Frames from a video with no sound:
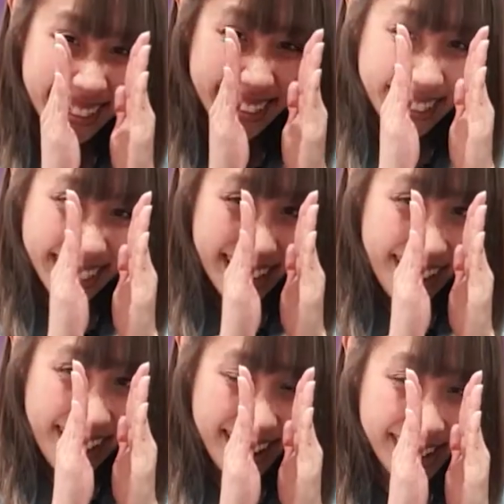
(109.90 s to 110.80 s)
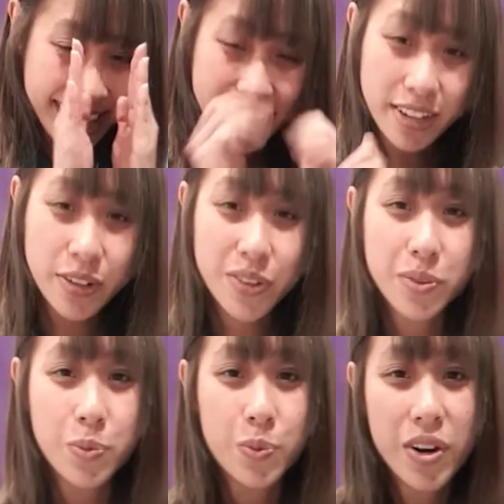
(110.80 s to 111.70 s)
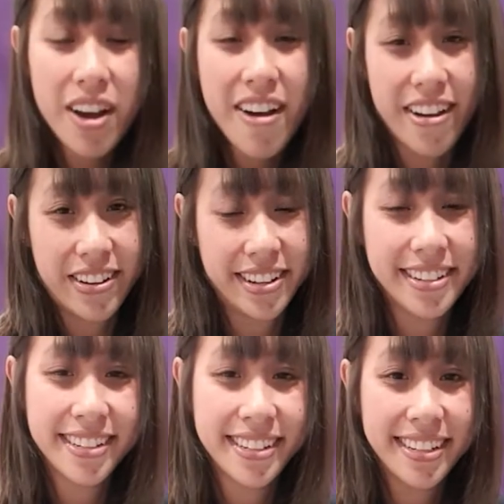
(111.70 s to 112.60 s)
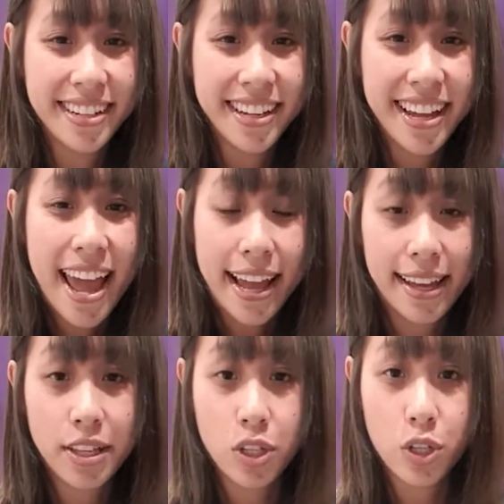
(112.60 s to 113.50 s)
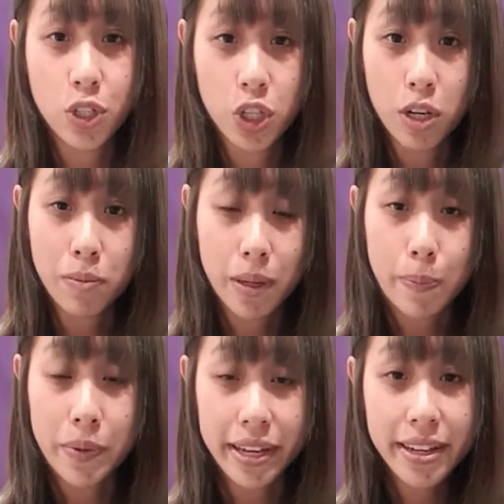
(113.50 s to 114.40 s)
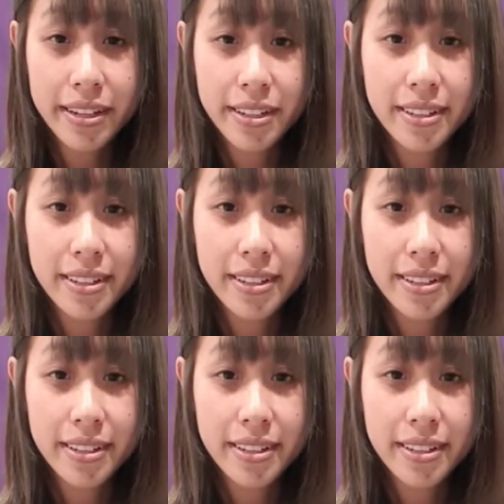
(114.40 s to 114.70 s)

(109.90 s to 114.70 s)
Tiny, good work. And can you show me big?